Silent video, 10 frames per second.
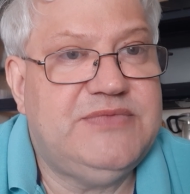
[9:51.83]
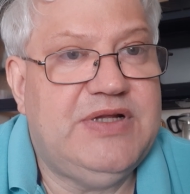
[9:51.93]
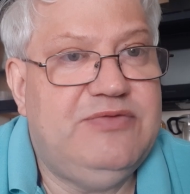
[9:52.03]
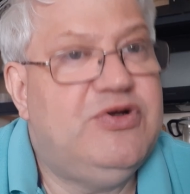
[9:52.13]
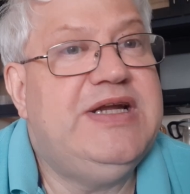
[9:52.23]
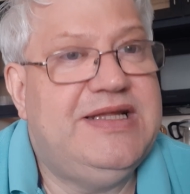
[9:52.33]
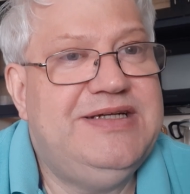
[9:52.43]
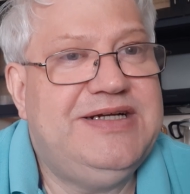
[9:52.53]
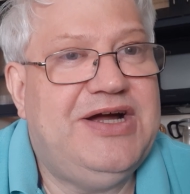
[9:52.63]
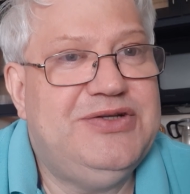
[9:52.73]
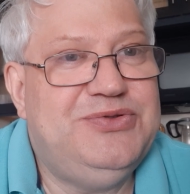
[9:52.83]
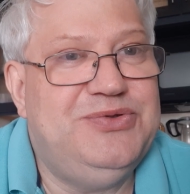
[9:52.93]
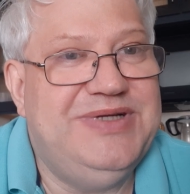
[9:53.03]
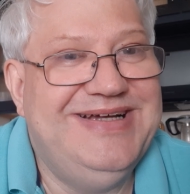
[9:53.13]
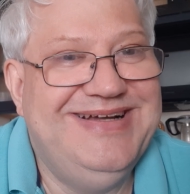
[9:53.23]
for another
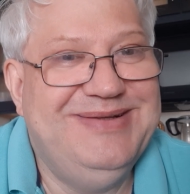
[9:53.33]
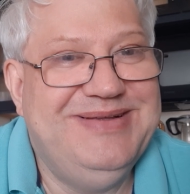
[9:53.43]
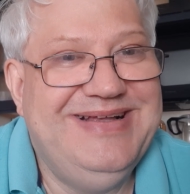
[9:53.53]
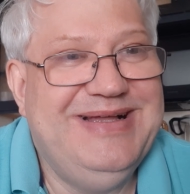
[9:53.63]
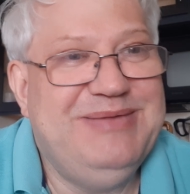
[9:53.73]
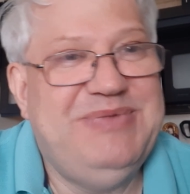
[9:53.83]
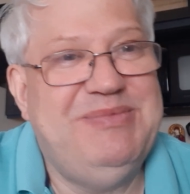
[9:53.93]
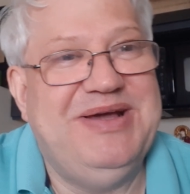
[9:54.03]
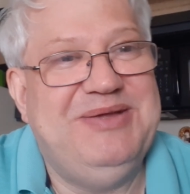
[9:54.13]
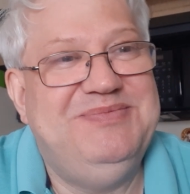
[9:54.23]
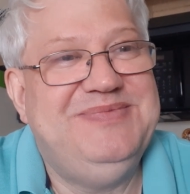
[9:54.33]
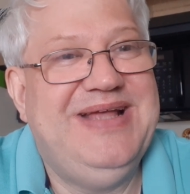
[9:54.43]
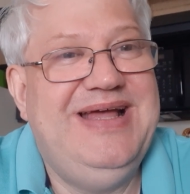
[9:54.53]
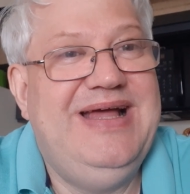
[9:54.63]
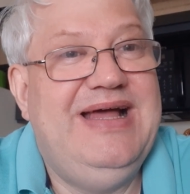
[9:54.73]
cartoon. Bye-bye.
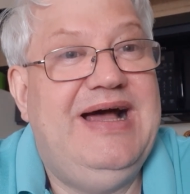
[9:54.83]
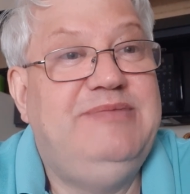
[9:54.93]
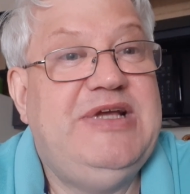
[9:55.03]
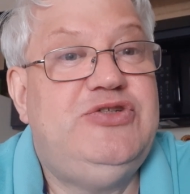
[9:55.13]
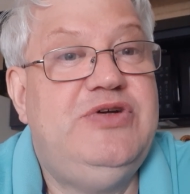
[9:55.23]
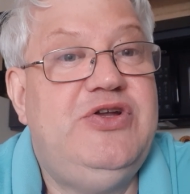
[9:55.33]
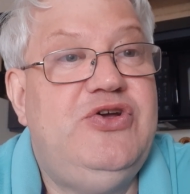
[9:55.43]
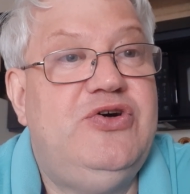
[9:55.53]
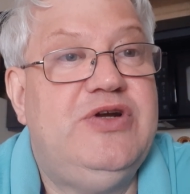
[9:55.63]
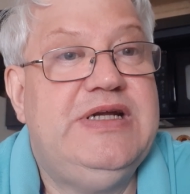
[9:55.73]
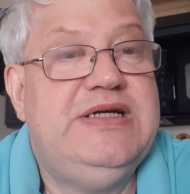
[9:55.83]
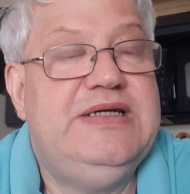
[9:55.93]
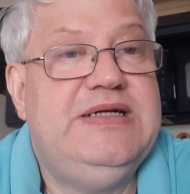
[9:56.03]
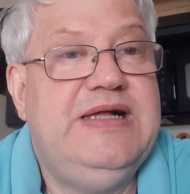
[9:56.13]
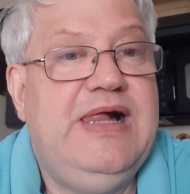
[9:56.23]
And make sure
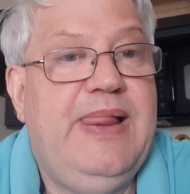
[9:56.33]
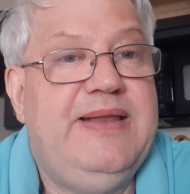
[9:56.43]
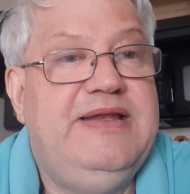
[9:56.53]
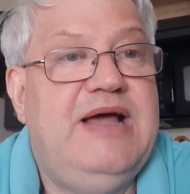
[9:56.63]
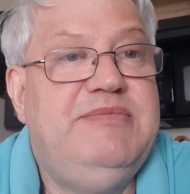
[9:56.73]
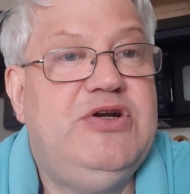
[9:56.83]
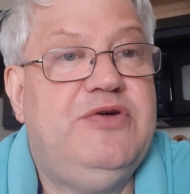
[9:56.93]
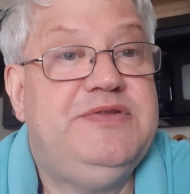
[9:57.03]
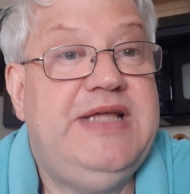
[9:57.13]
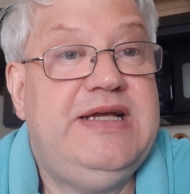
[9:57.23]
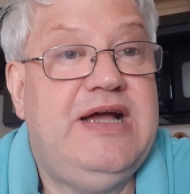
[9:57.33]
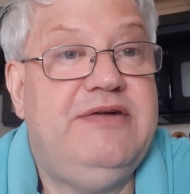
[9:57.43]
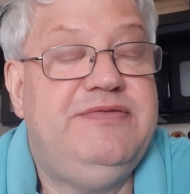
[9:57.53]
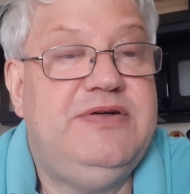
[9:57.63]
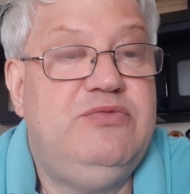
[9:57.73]
your number of
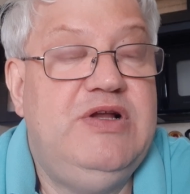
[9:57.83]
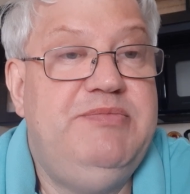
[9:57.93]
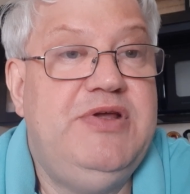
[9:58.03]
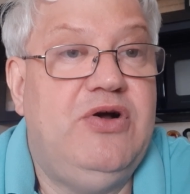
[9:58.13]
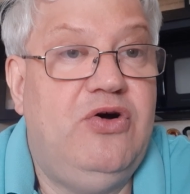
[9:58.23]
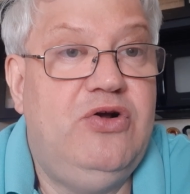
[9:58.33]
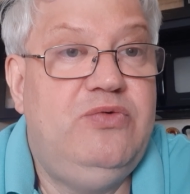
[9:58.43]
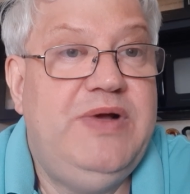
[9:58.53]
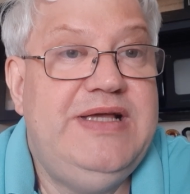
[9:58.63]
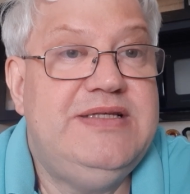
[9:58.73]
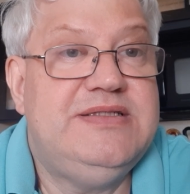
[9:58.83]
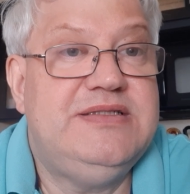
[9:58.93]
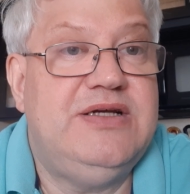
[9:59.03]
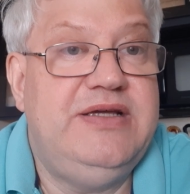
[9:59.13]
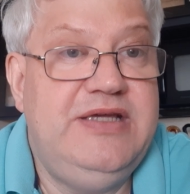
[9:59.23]
takeoff will be always
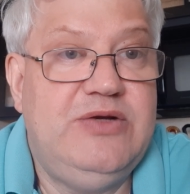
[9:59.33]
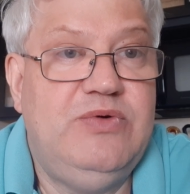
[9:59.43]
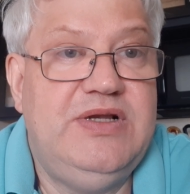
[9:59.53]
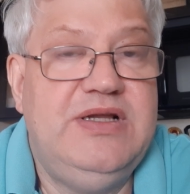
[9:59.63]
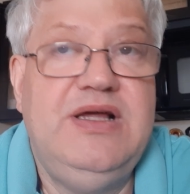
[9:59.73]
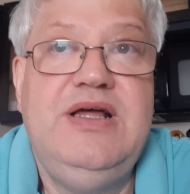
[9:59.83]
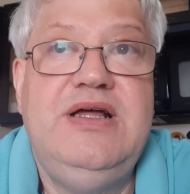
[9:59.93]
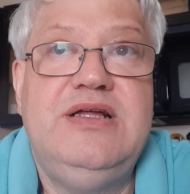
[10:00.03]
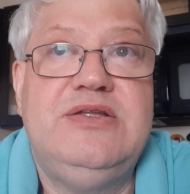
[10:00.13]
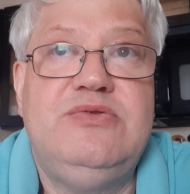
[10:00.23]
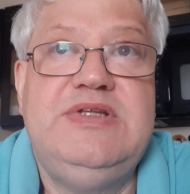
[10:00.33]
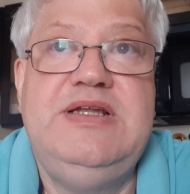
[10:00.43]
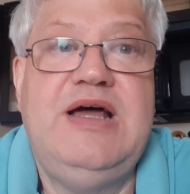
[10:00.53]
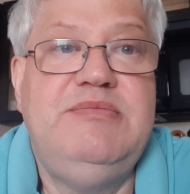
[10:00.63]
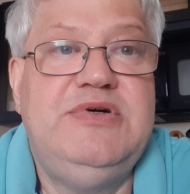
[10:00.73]
equal to the
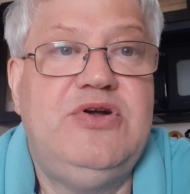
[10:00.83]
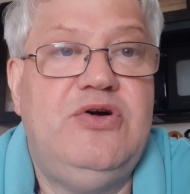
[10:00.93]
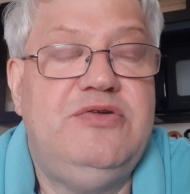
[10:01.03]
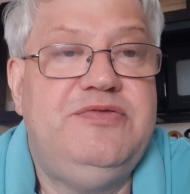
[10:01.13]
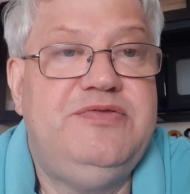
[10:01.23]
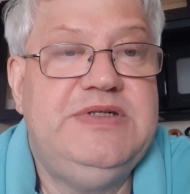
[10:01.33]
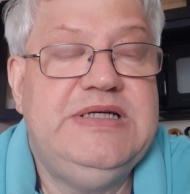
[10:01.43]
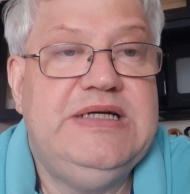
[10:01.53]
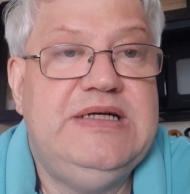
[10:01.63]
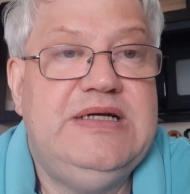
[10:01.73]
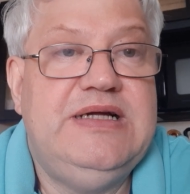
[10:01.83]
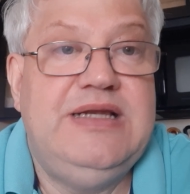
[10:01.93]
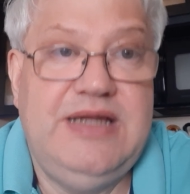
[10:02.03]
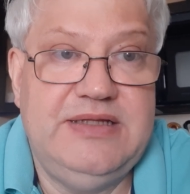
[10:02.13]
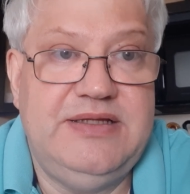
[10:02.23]
number of
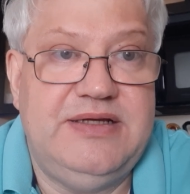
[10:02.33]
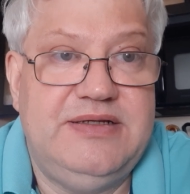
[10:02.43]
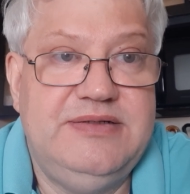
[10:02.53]
landing.